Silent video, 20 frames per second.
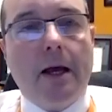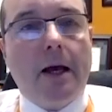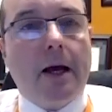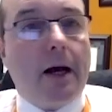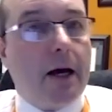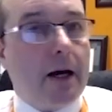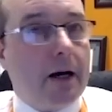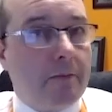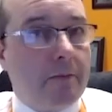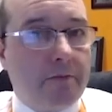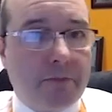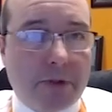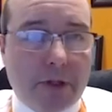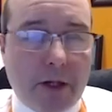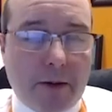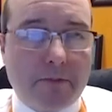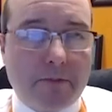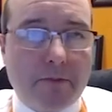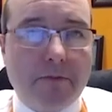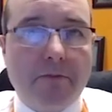
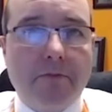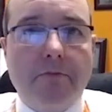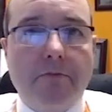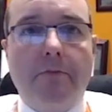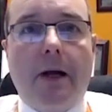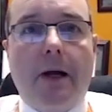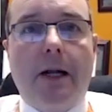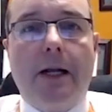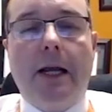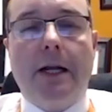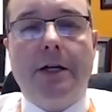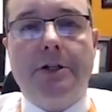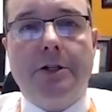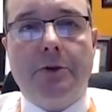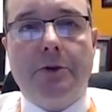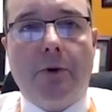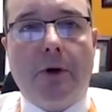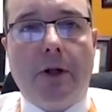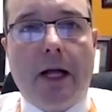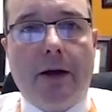Some
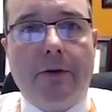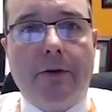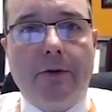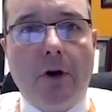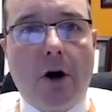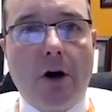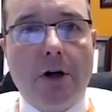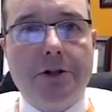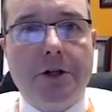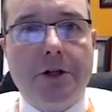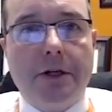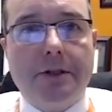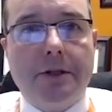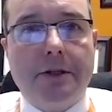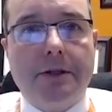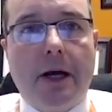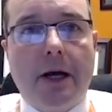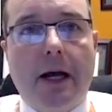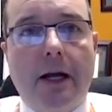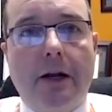medications will have nausea as a
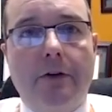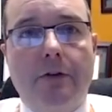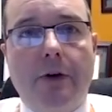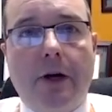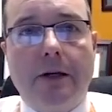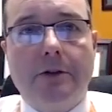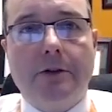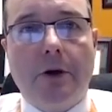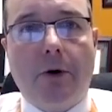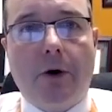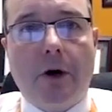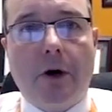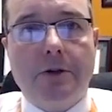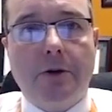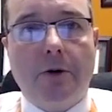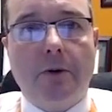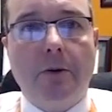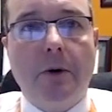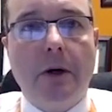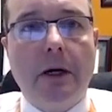side effect, so
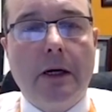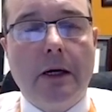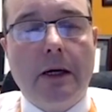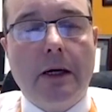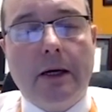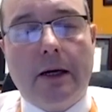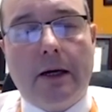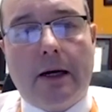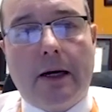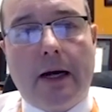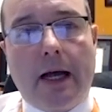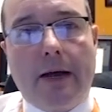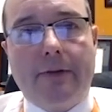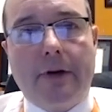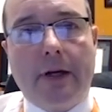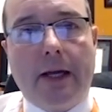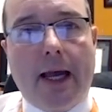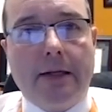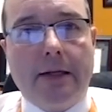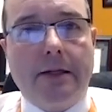also
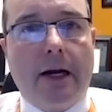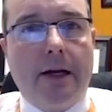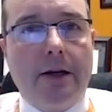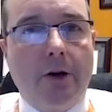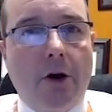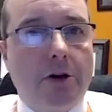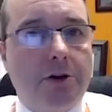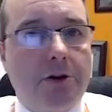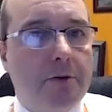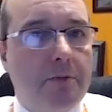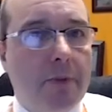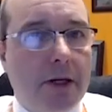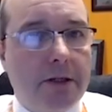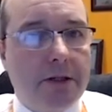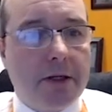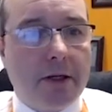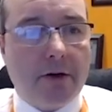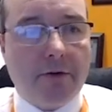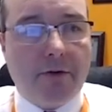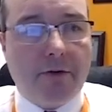having anti-nausea
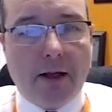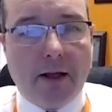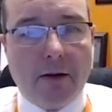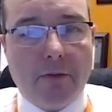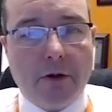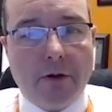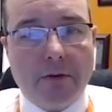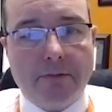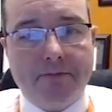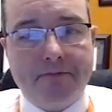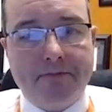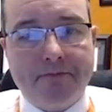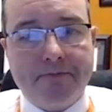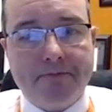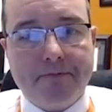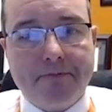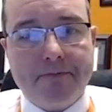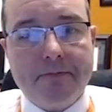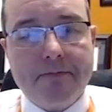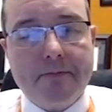medicine available.
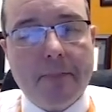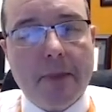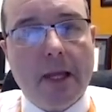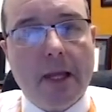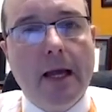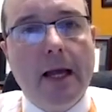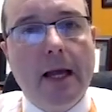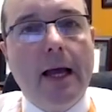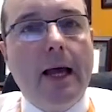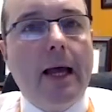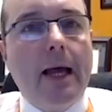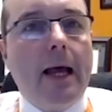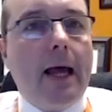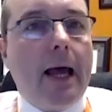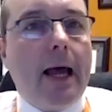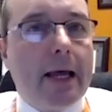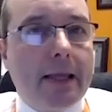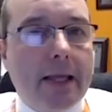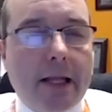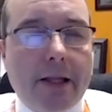
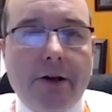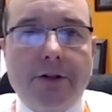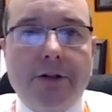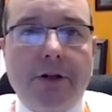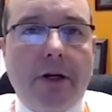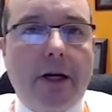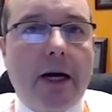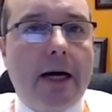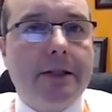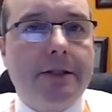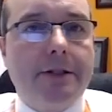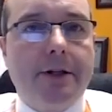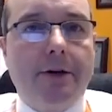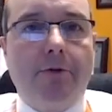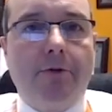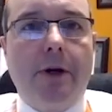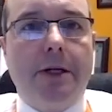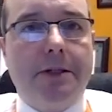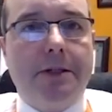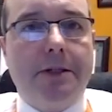And then there's a
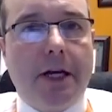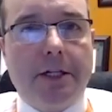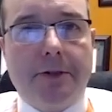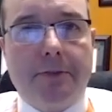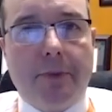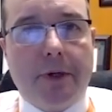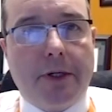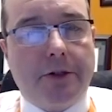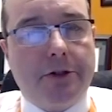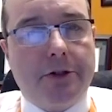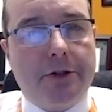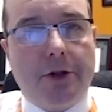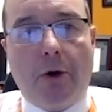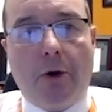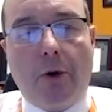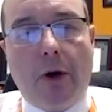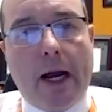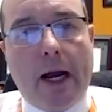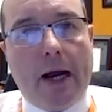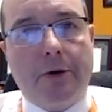constant reassessment.
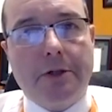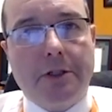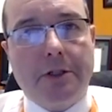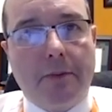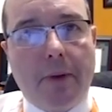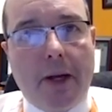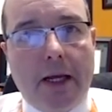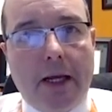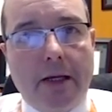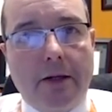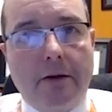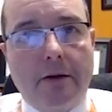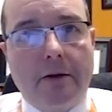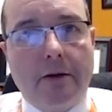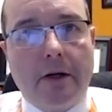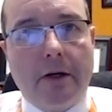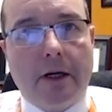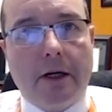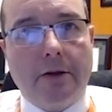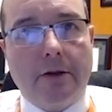So how is the
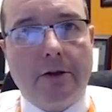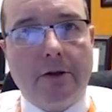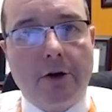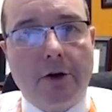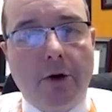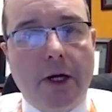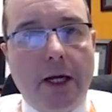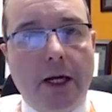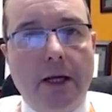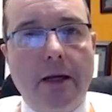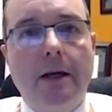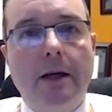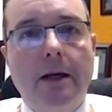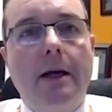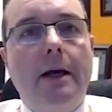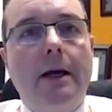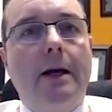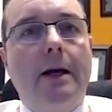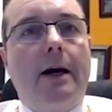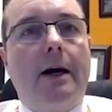pain doing?
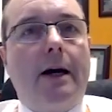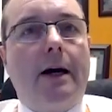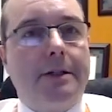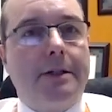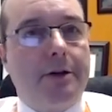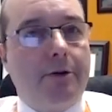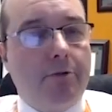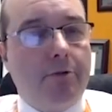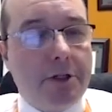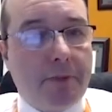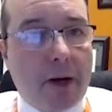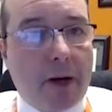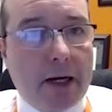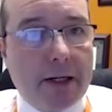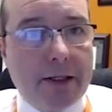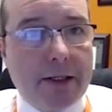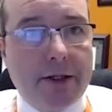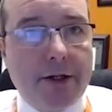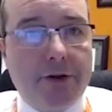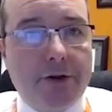Is it
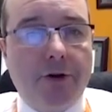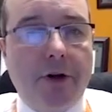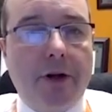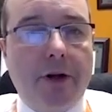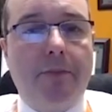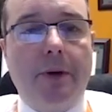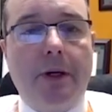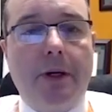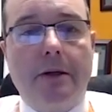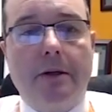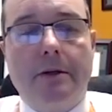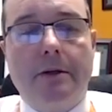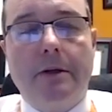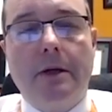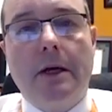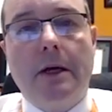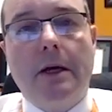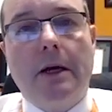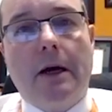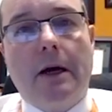responding to treatment?
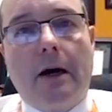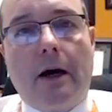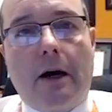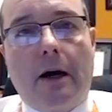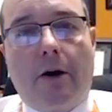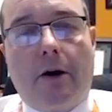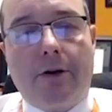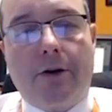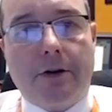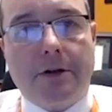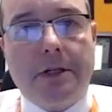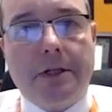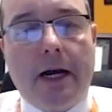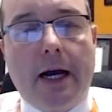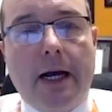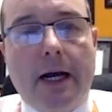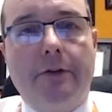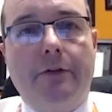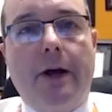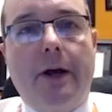Are there
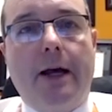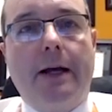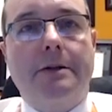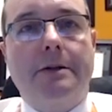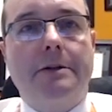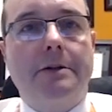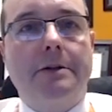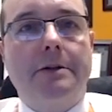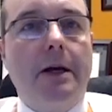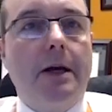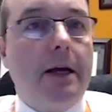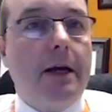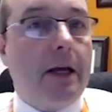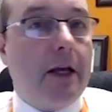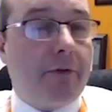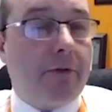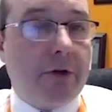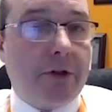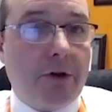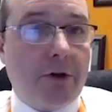side effects?
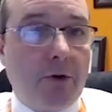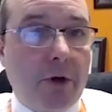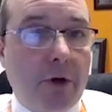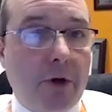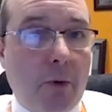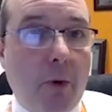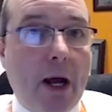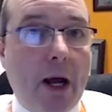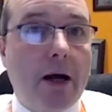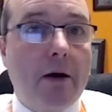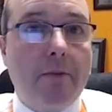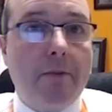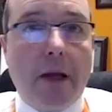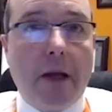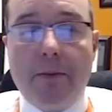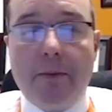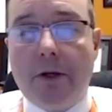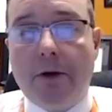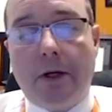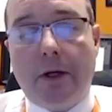If it's doing well,
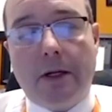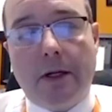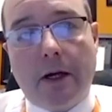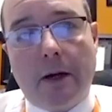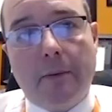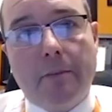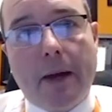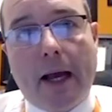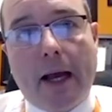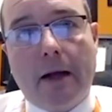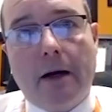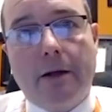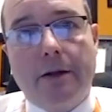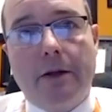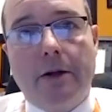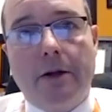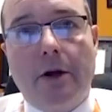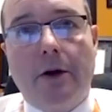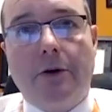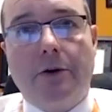maybe you can cut back on
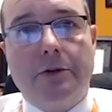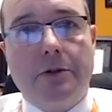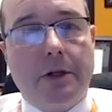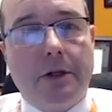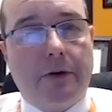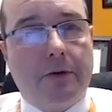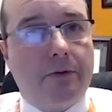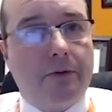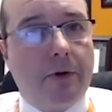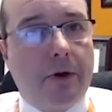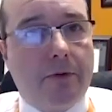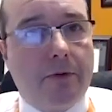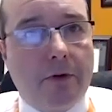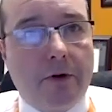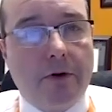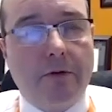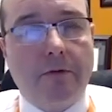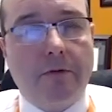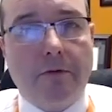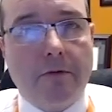the dose. If
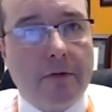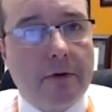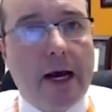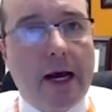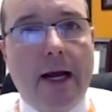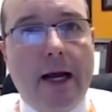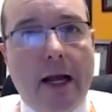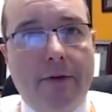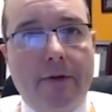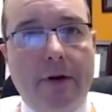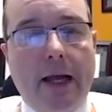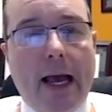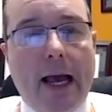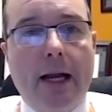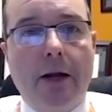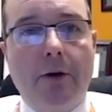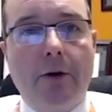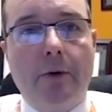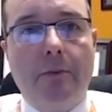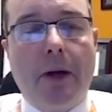you're not having
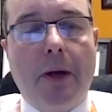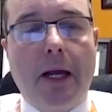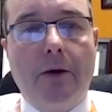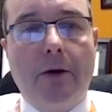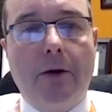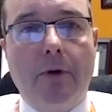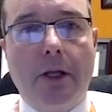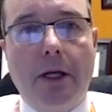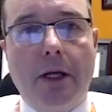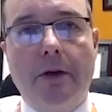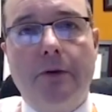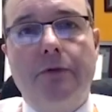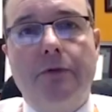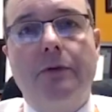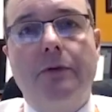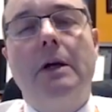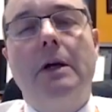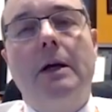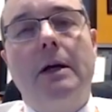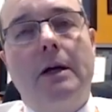adequate pain relief,
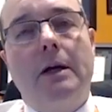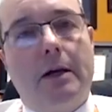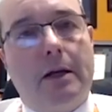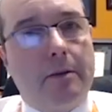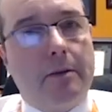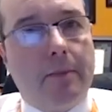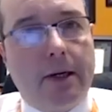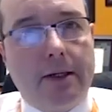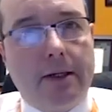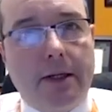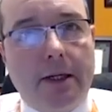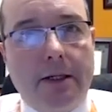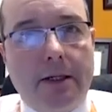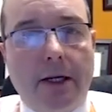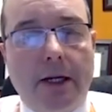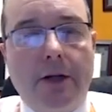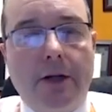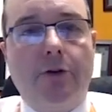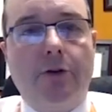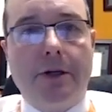you might need
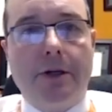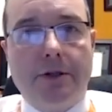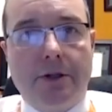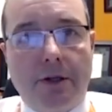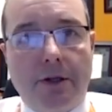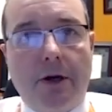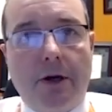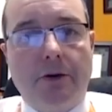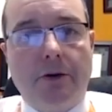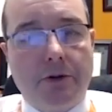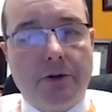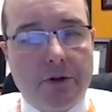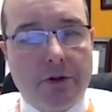to increase the dose.